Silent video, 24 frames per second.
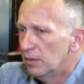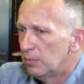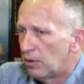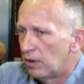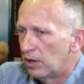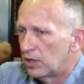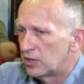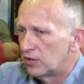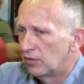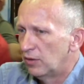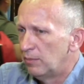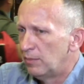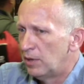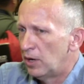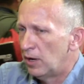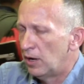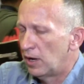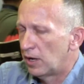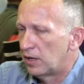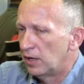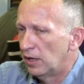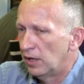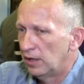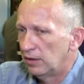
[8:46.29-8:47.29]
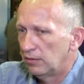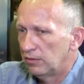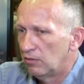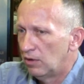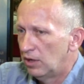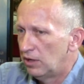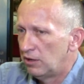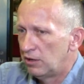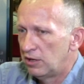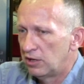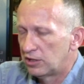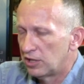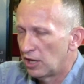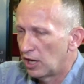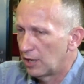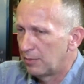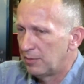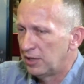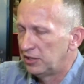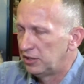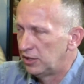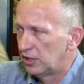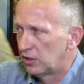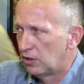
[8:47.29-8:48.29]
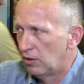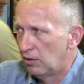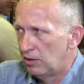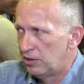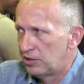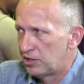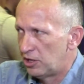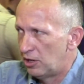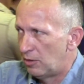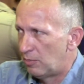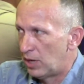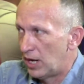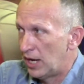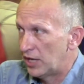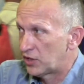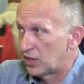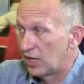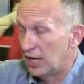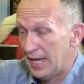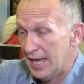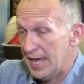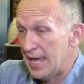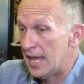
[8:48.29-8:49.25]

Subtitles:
parts of America, whether you're talking about the Dakotas and Nebraska.